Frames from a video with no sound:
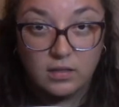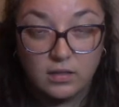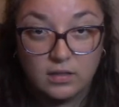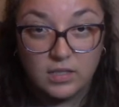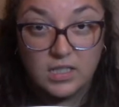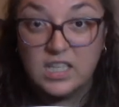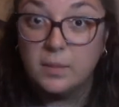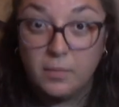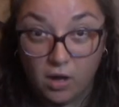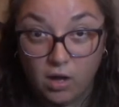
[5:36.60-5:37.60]
the dip
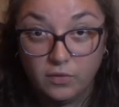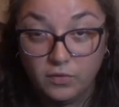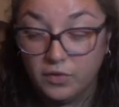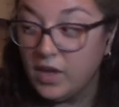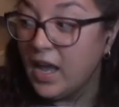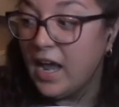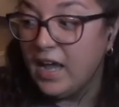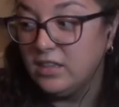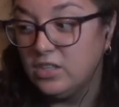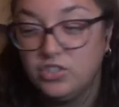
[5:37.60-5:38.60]
off
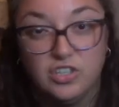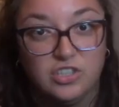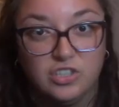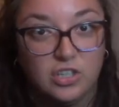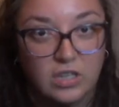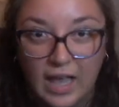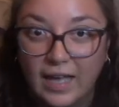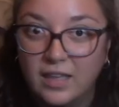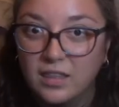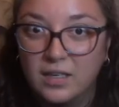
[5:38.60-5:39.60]
and then just
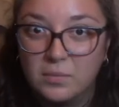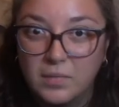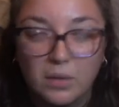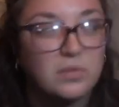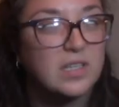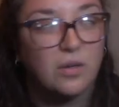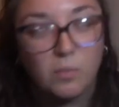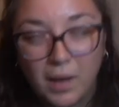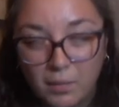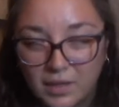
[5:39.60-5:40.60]
shellac them. I was like,
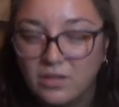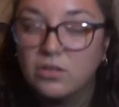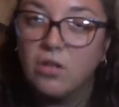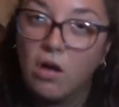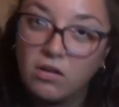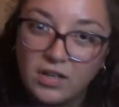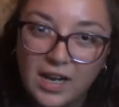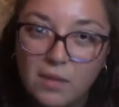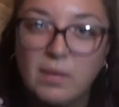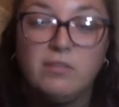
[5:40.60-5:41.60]
maybe they're longer now,
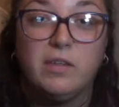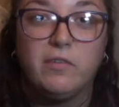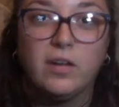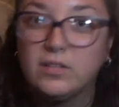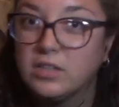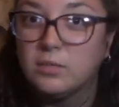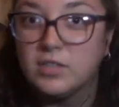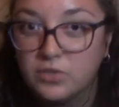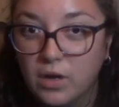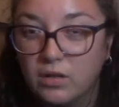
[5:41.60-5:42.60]
maybe they've gotten a little bit
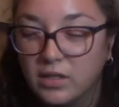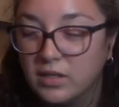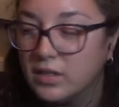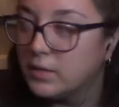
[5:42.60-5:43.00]
stronger.